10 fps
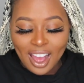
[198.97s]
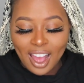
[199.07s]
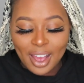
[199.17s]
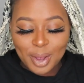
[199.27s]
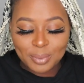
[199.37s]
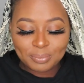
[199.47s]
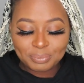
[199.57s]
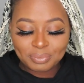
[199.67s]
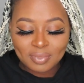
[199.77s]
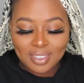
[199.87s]
um,
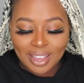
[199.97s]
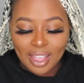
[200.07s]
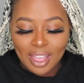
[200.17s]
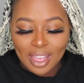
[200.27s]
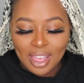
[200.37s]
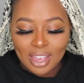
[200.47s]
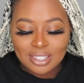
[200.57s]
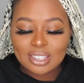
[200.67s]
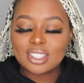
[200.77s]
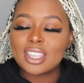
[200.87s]

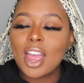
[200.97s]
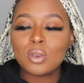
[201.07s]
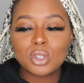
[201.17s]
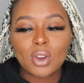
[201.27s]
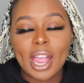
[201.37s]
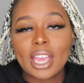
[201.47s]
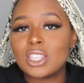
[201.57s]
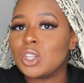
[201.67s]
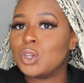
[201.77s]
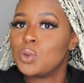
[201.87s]
Soundtrack. It's
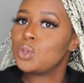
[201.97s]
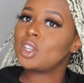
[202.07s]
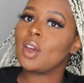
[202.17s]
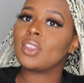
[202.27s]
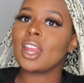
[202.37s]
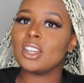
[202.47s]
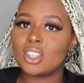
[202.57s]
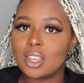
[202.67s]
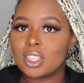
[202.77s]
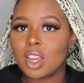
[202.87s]
a new show that I
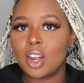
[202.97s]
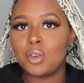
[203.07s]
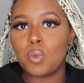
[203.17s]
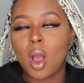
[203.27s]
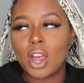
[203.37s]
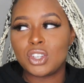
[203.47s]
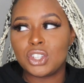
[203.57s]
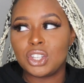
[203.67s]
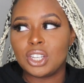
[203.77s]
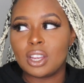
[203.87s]
just started
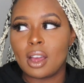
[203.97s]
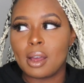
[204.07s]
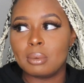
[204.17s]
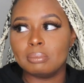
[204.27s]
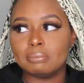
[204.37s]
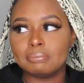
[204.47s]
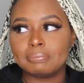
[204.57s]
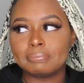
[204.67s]
watching. Um,